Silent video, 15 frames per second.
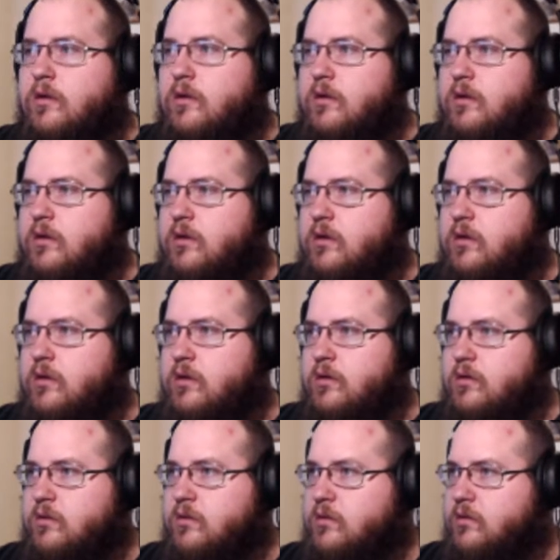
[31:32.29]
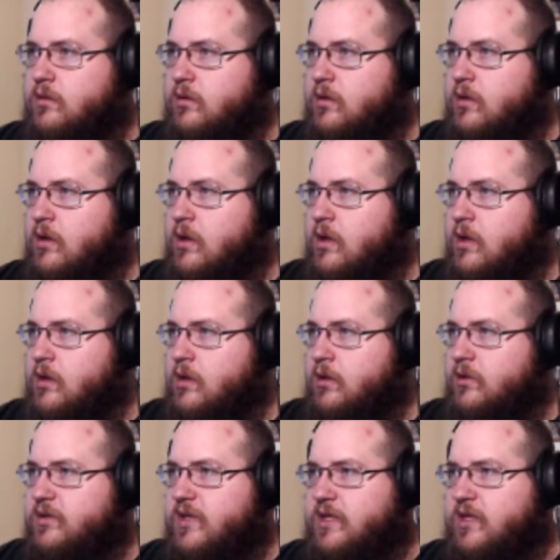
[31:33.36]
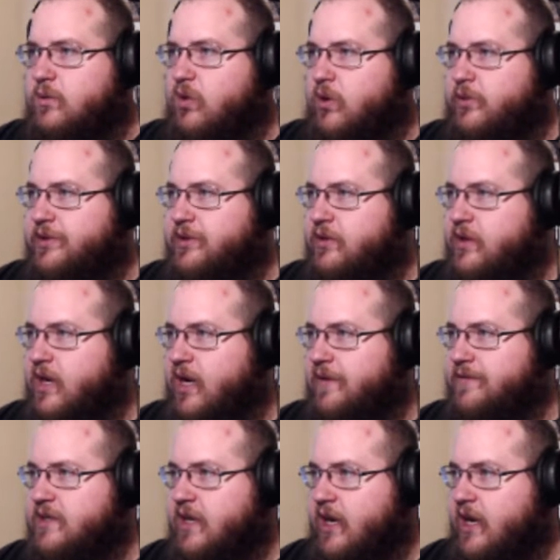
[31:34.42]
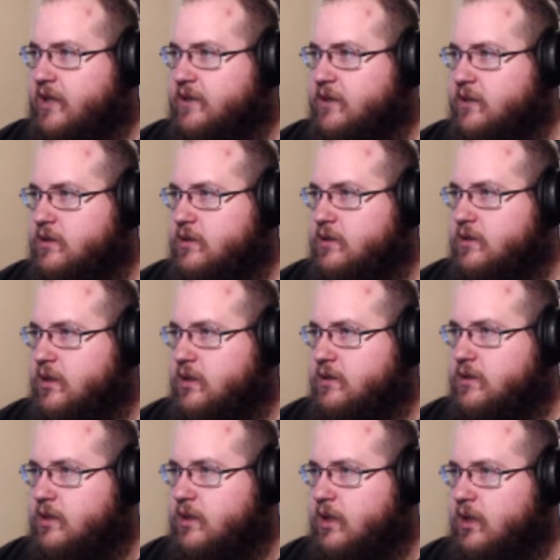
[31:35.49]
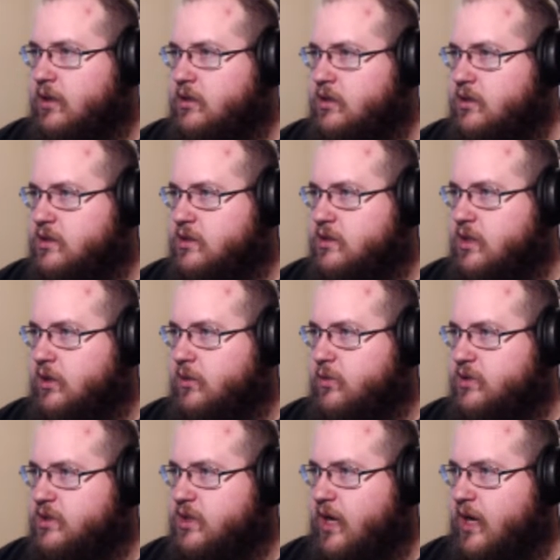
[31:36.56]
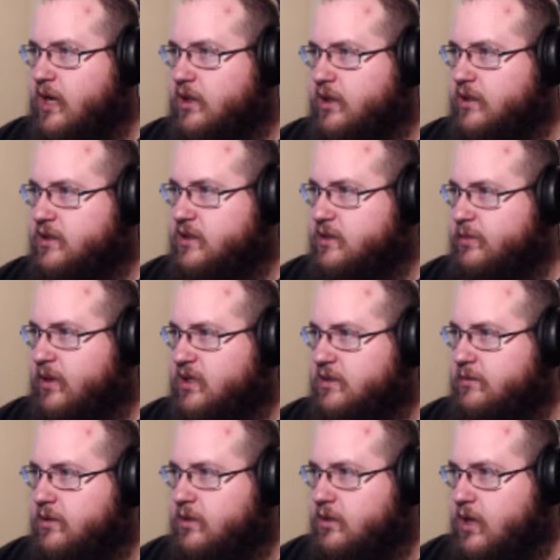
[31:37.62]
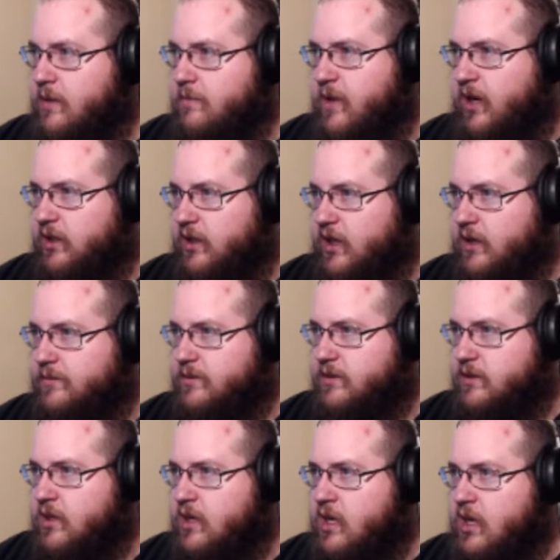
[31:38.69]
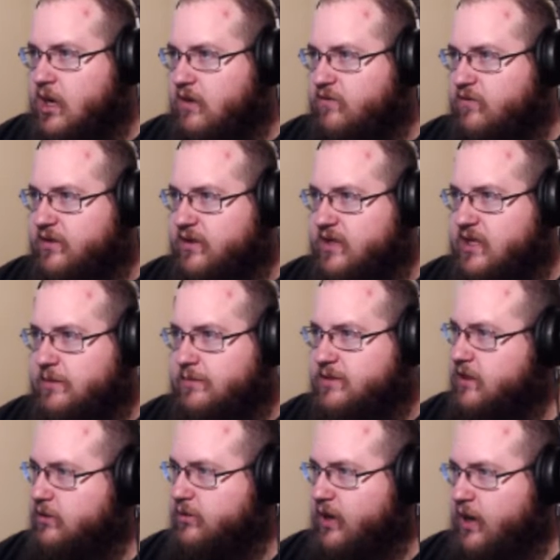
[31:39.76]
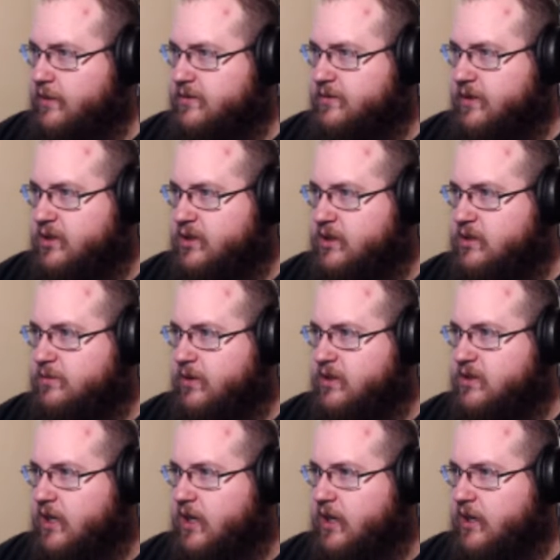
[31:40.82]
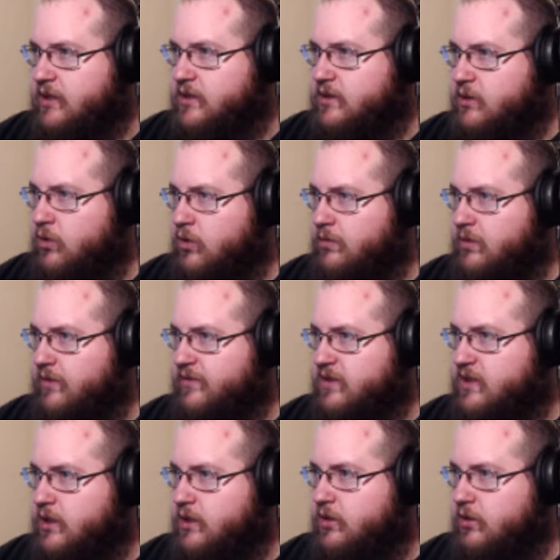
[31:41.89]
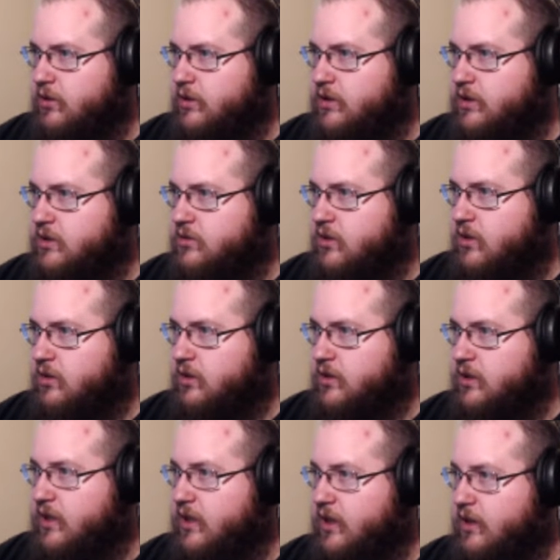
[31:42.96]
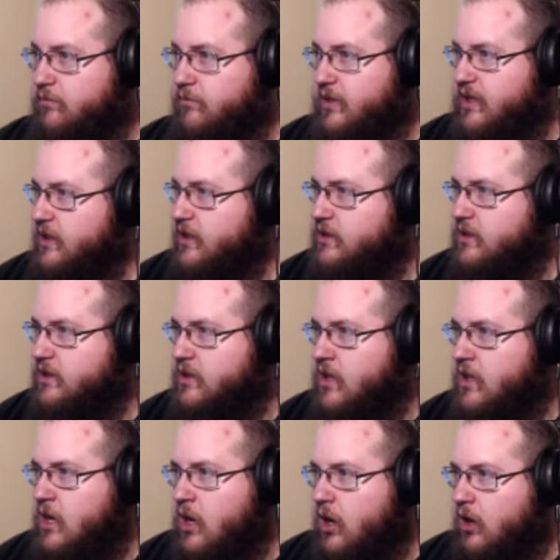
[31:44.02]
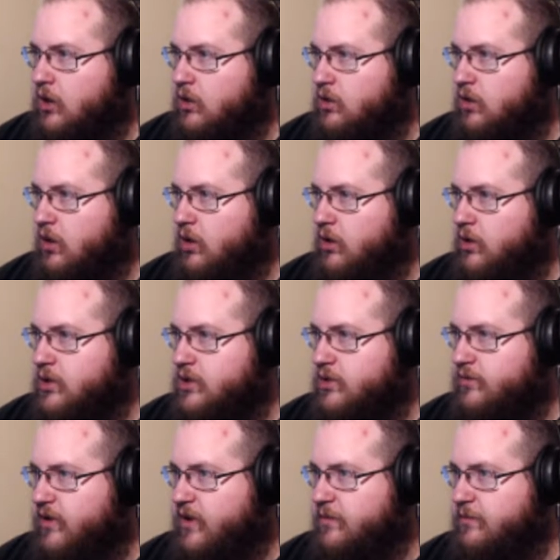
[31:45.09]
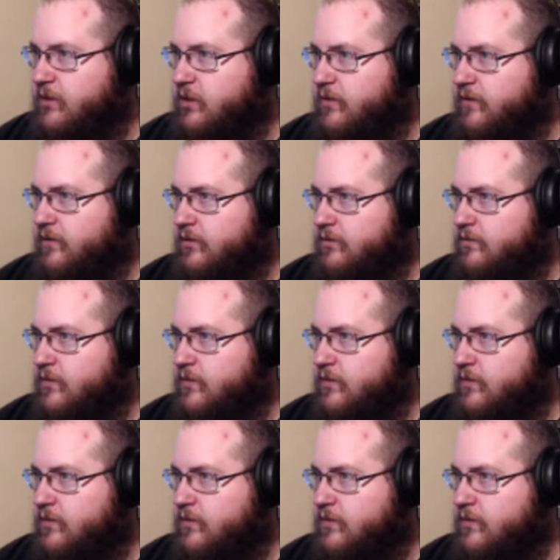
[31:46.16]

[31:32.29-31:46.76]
You're set to work with your knives and acids. It is an undistinguished adolescent specimen, a megalops of one of the deep-sea crab species, but its eyes, normally vestigial in these troglodytic beasts, are large and rather beautiful.